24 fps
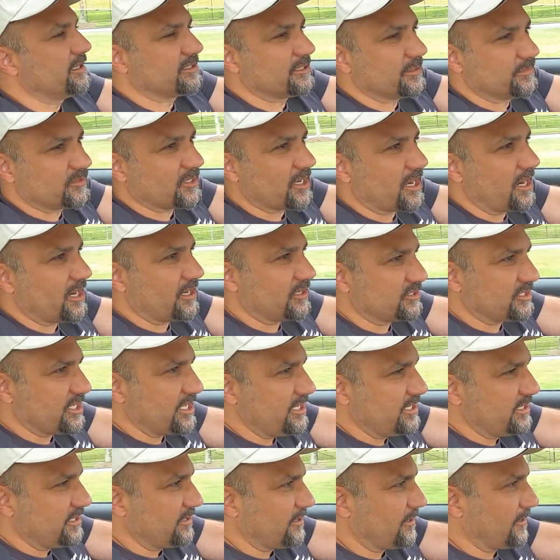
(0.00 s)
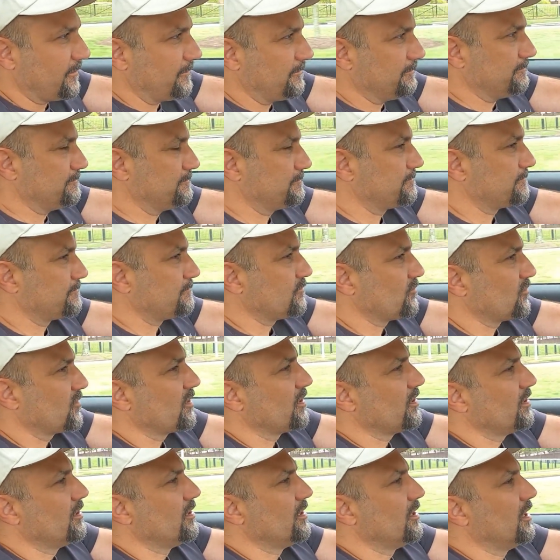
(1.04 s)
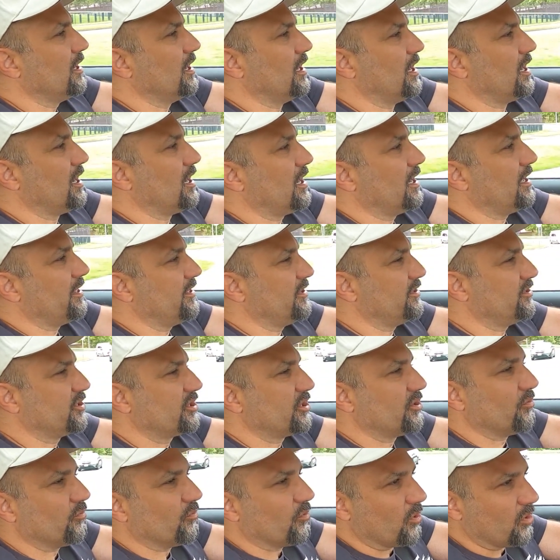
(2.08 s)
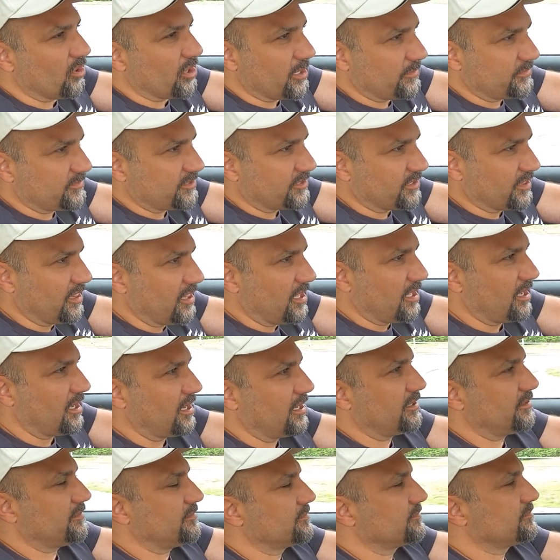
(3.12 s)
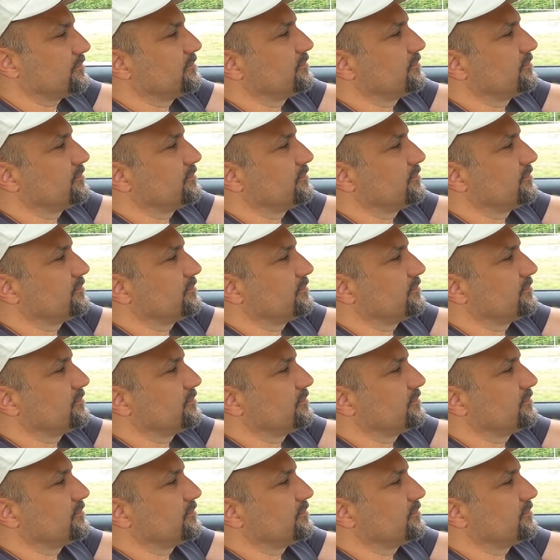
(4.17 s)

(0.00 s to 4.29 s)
get them tires heated up, and then you're going to roll up to the line.